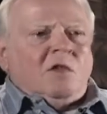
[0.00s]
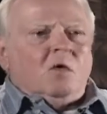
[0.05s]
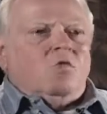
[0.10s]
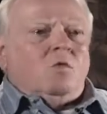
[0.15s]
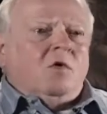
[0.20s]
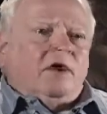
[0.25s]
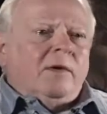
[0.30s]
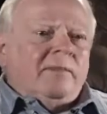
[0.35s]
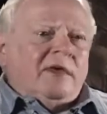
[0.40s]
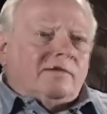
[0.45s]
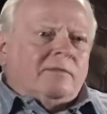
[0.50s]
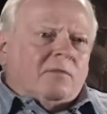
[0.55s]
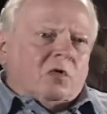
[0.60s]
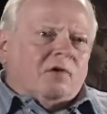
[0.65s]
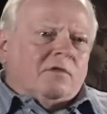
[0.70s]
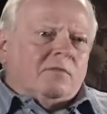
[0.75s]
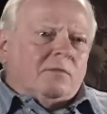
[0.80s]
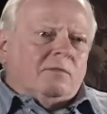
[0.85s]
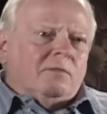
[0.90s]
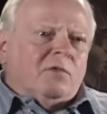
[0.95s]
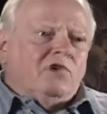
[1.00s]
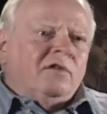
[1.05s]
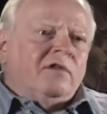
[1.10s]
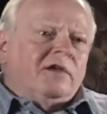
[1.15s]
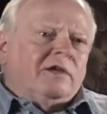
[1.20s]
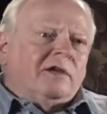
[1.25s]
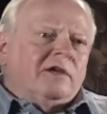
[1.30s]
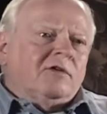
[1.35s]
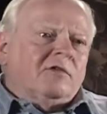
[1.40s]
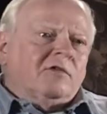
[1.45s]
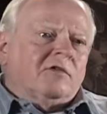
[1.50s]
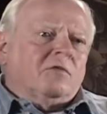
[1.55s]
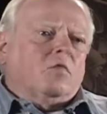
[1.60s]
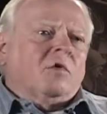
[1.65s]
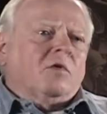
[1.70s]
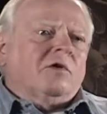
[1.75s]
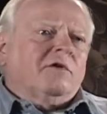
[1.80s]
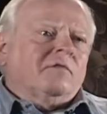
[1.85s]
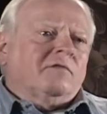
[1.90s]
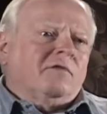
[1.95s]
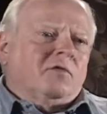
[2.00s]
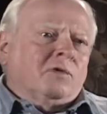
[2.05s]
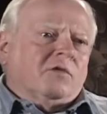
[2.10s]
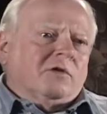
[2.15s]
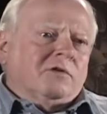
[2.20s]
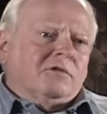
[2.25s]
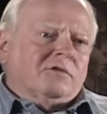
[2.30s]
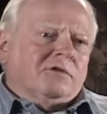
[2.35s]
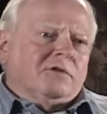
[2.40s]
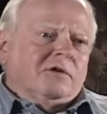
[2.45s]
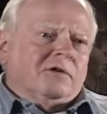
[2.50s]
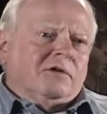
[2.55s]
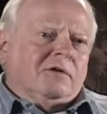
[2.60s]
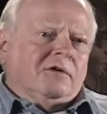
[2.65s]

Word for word: women were moving into the workforce.